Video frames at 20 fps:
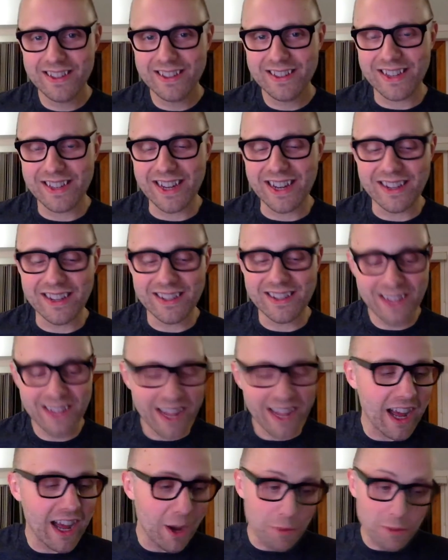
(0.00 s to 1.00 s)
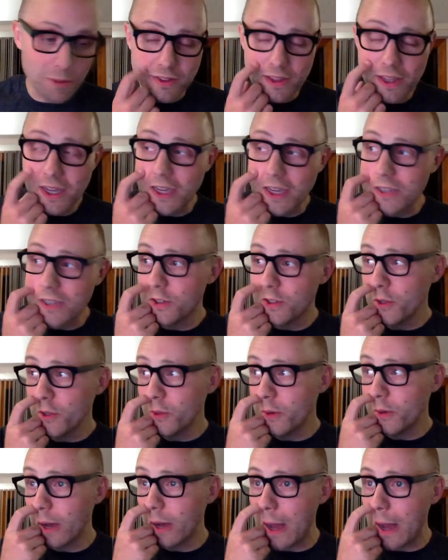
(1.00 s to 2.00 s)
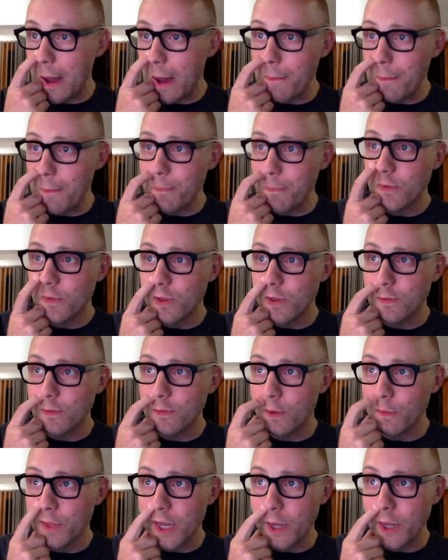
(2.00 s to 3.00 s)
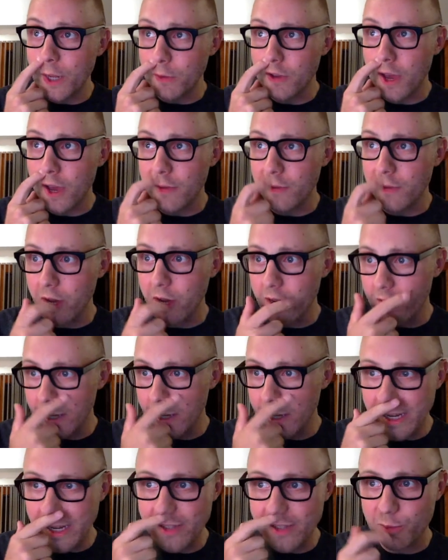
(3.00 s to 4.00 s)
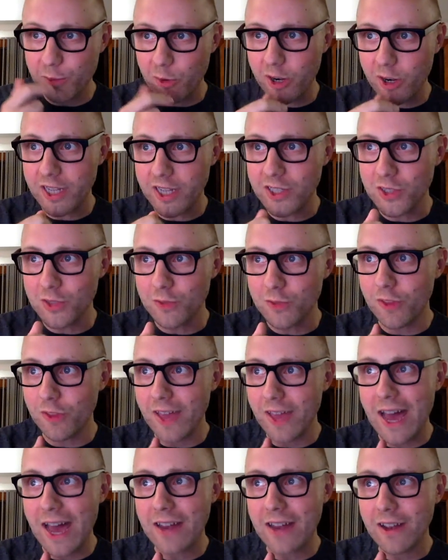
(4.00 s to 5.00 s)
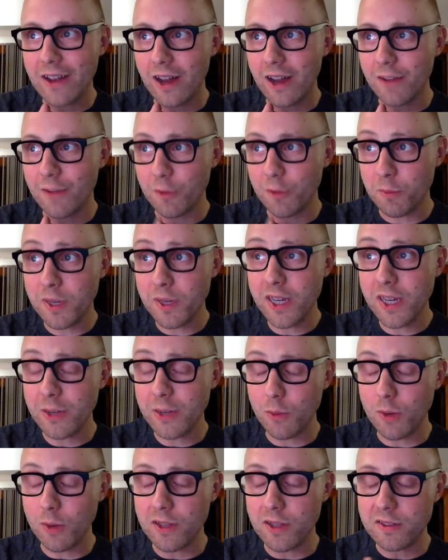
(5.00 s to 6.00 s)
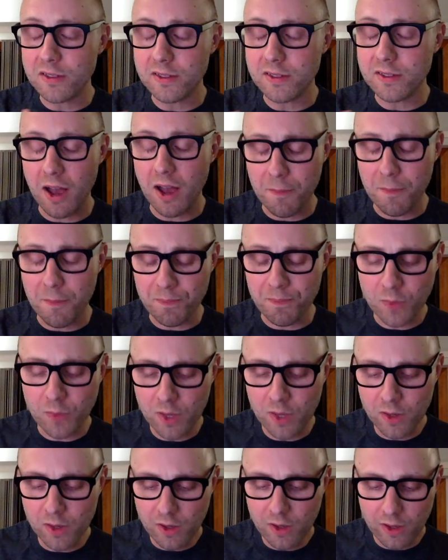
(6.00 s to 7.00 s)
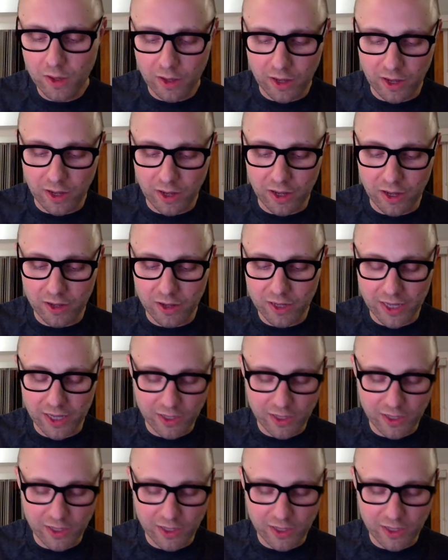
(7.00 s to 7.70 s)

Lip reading: Yeah. I was thinking too. Something that was kind of an inspiration for that for me was it